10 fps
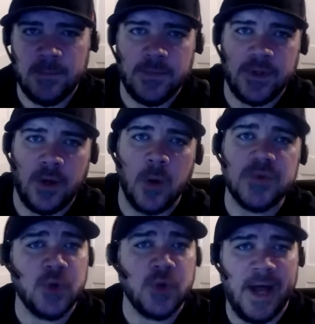you know,
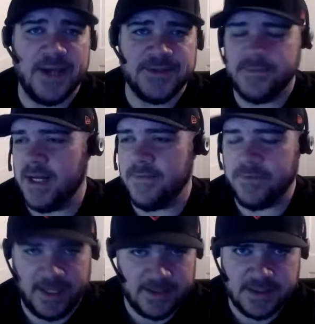old school monster fan,
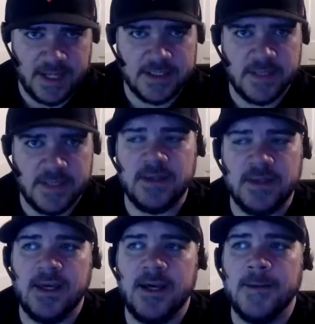Frankenstein and stuff like
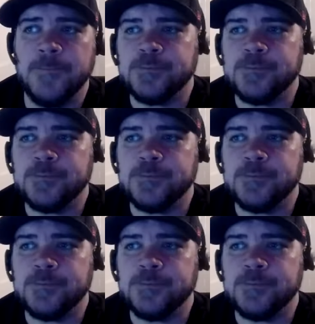that.